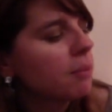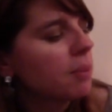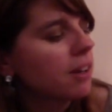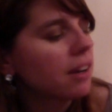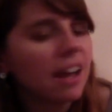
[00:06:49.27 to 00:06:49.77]

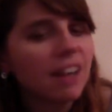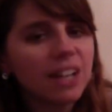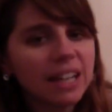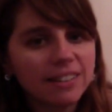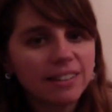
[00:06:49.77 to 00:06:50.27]
But I have an
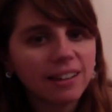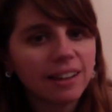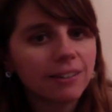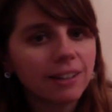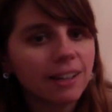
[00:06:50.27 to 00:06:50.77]
Etsy
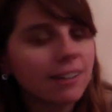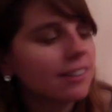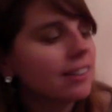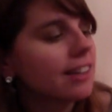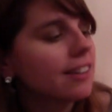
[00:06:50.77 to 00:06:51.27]
account, and I
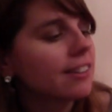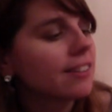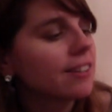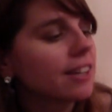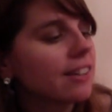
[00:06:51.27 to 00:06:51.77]
sell a lot of stuff
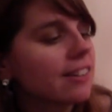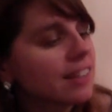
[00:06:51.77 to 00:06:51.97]
on Etsy,